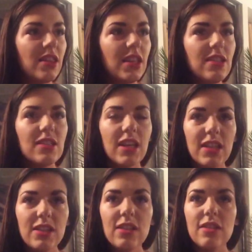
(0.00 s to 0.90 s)
this
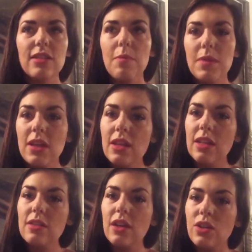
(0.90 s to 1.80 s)
isn't something
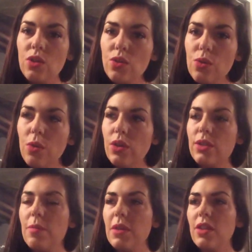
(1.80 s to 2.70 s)
that's unusual or
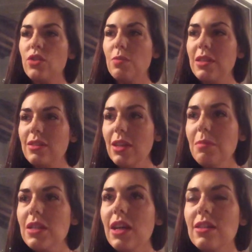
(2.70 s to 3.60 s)
something that should be
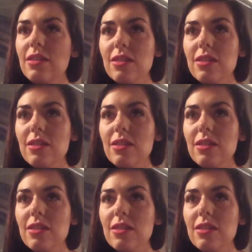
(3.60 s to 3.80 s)
stigmatized.